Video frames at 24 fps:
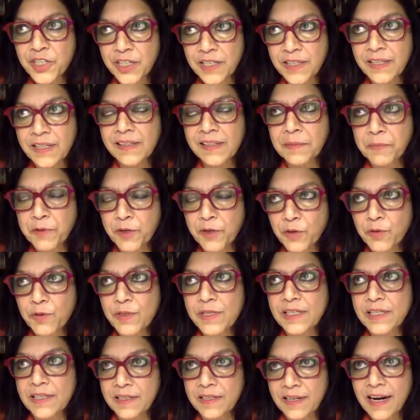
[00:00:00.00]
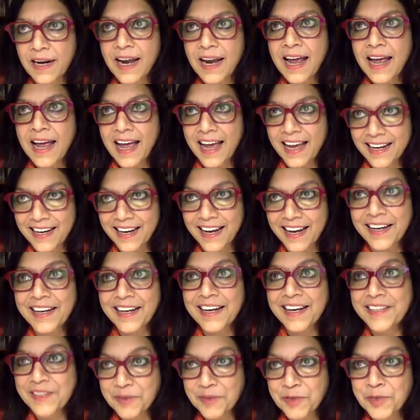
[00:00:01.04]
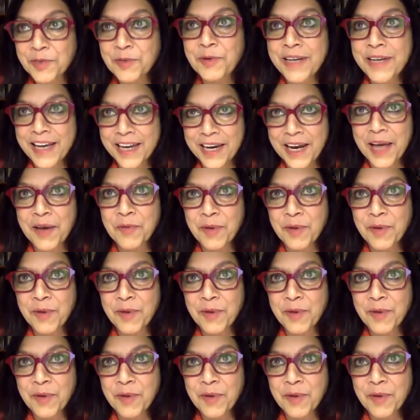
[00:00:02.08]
Jindal, the producer. And Suni and I